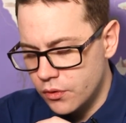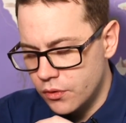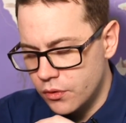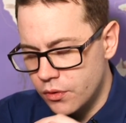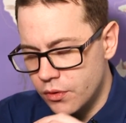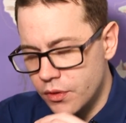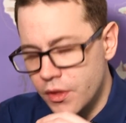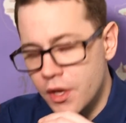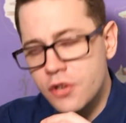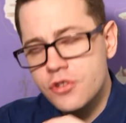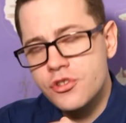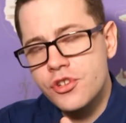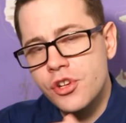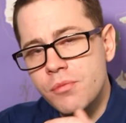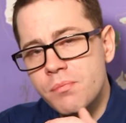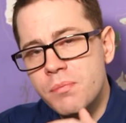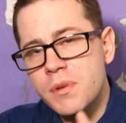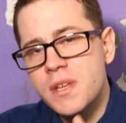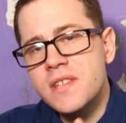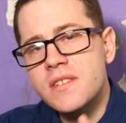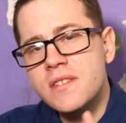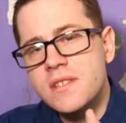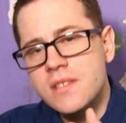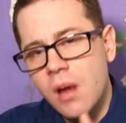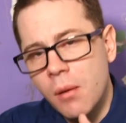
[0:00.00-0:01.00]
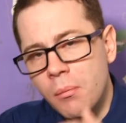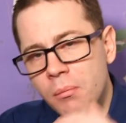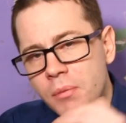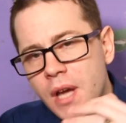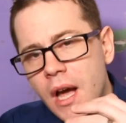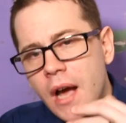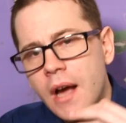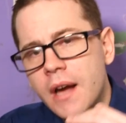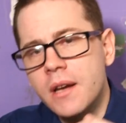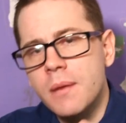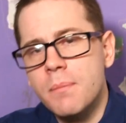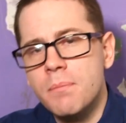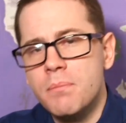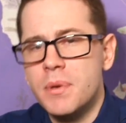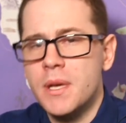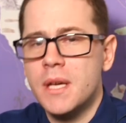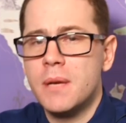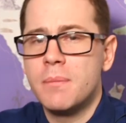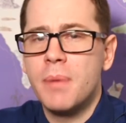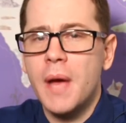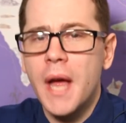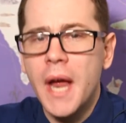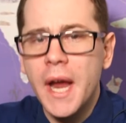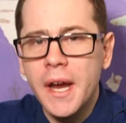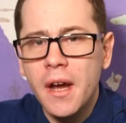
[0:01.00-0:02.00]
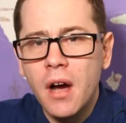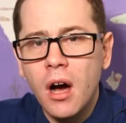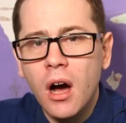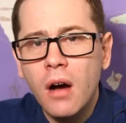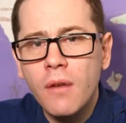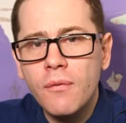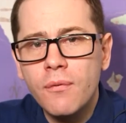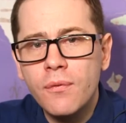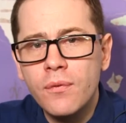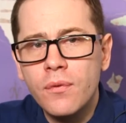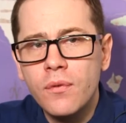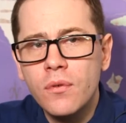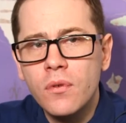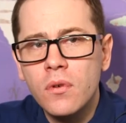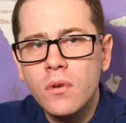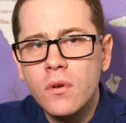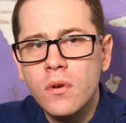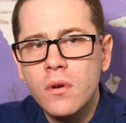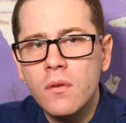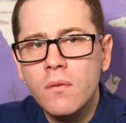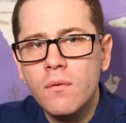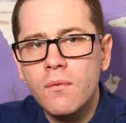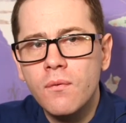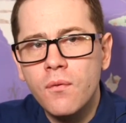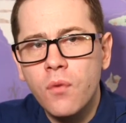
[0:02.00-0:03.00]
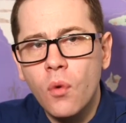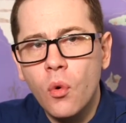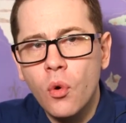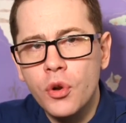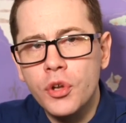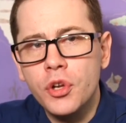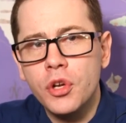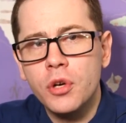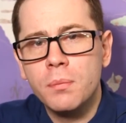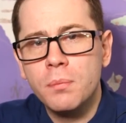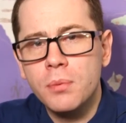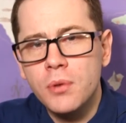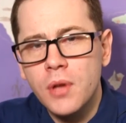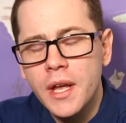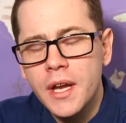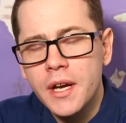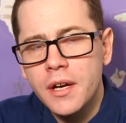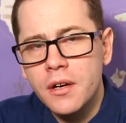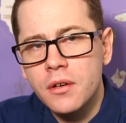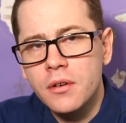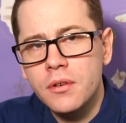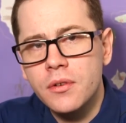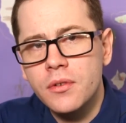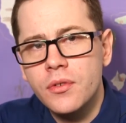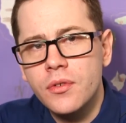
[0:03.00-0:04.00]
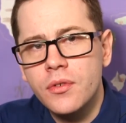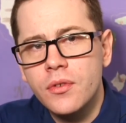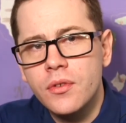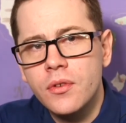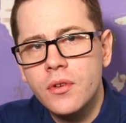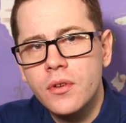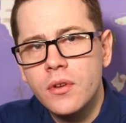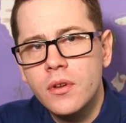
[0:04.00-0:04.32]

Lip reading: there should be some kind of big payoff for your players.